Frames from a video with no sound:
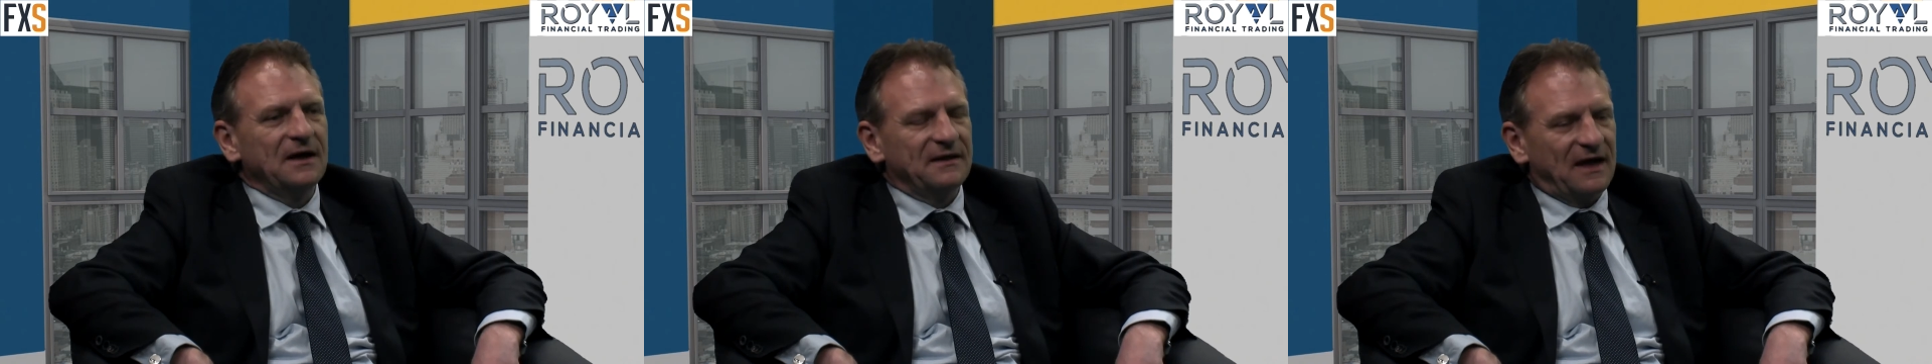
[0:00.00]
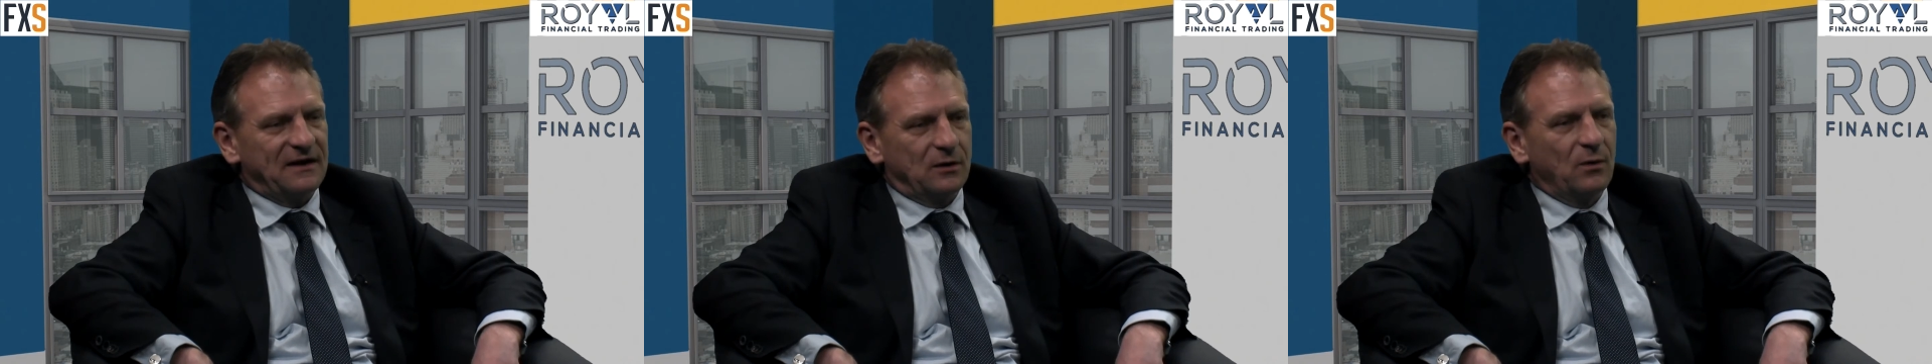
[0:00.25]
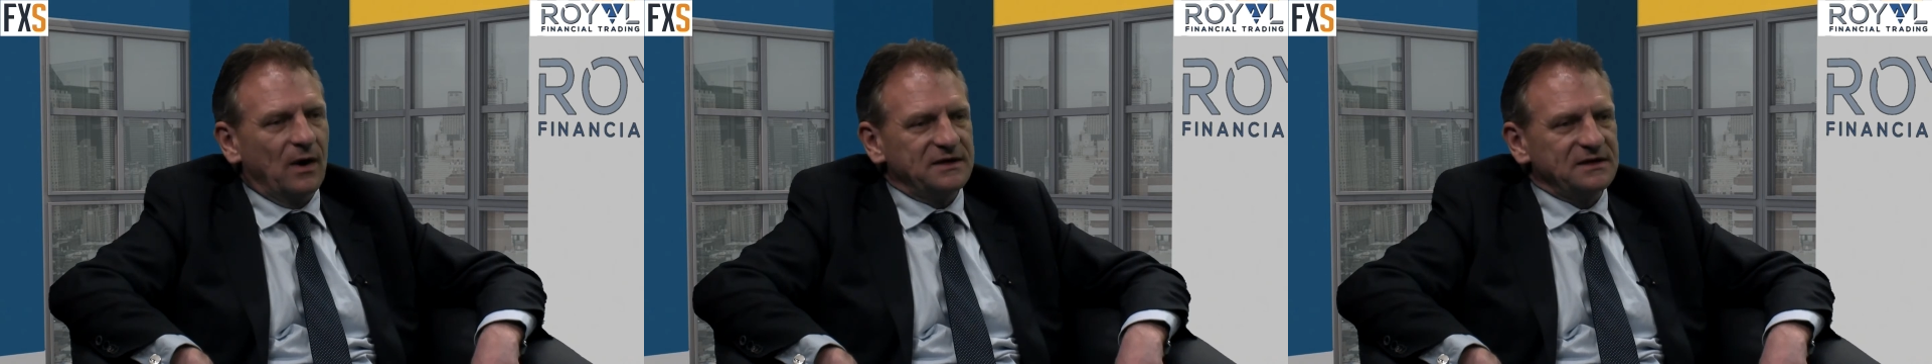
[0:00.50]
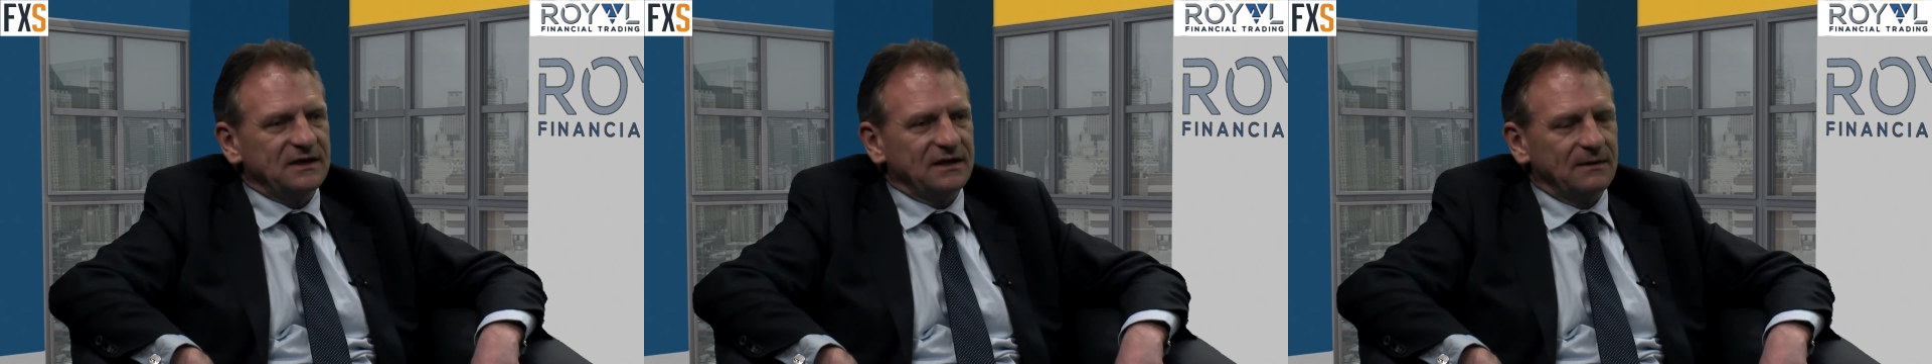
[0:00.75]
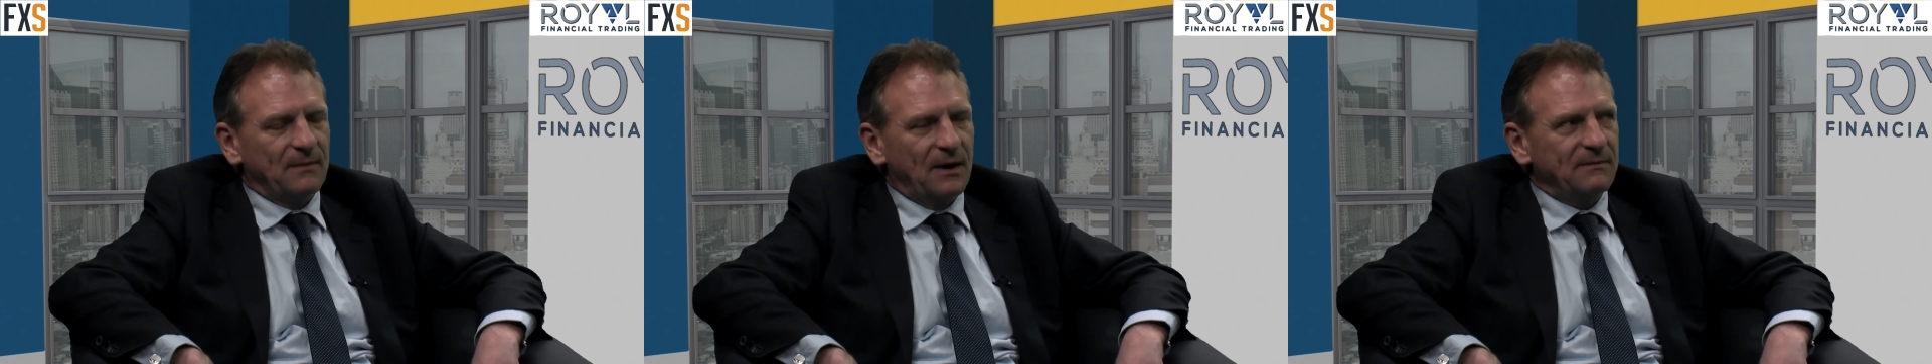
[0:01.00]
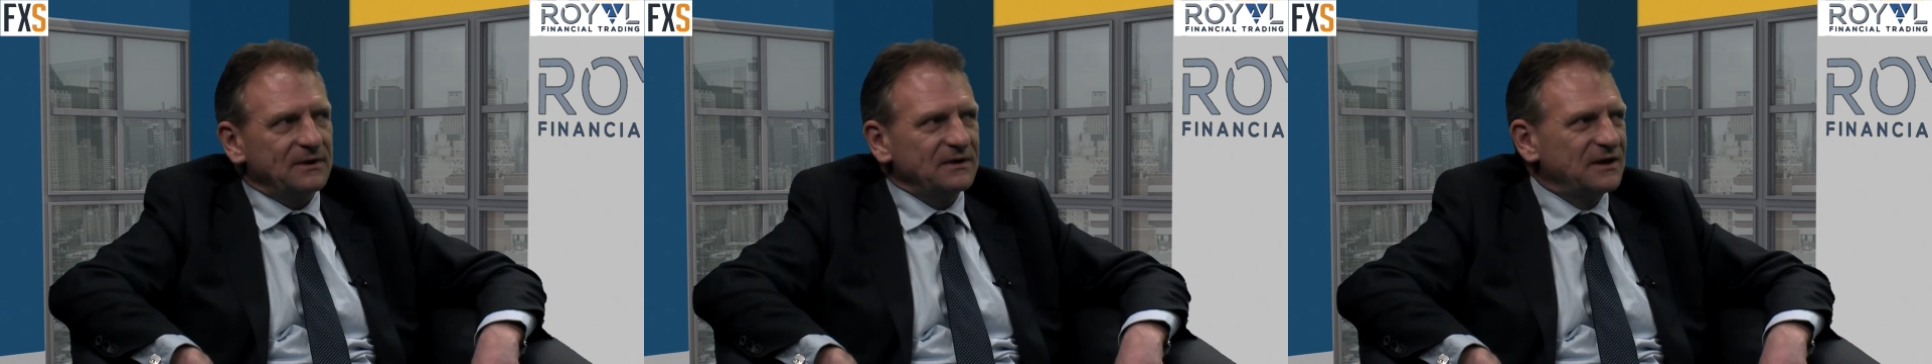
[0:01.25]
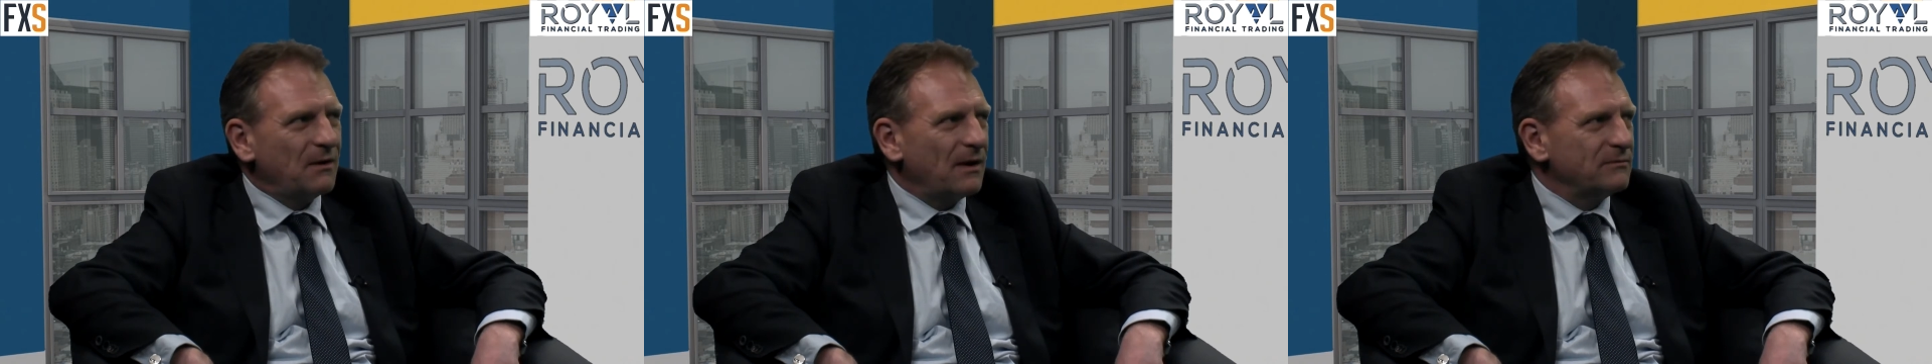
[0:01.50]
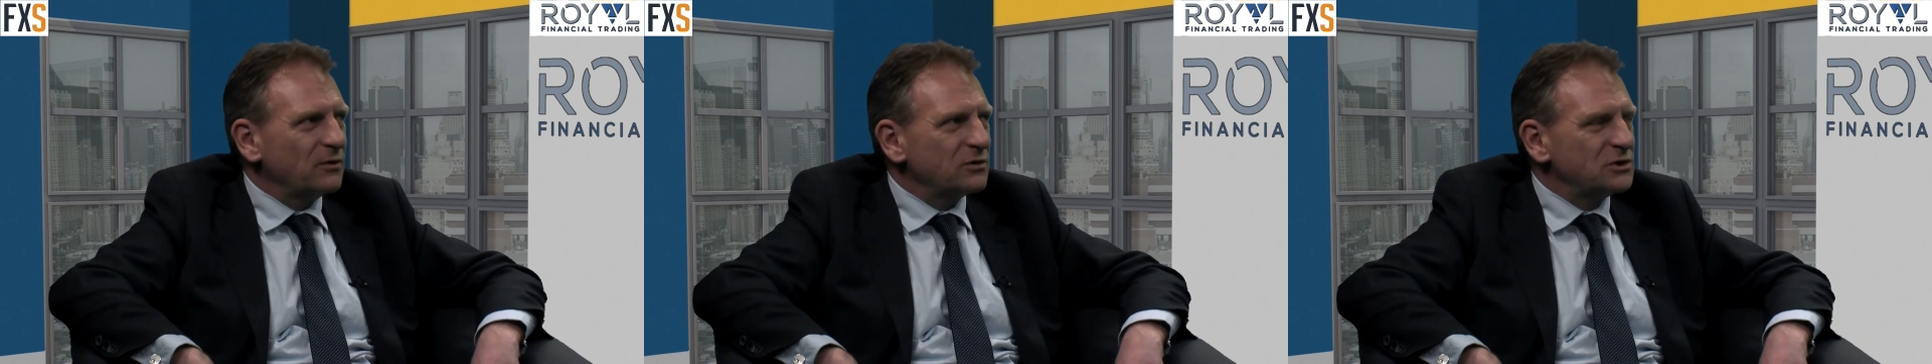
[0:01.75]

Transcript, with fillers: that equation at the moment, though I'm not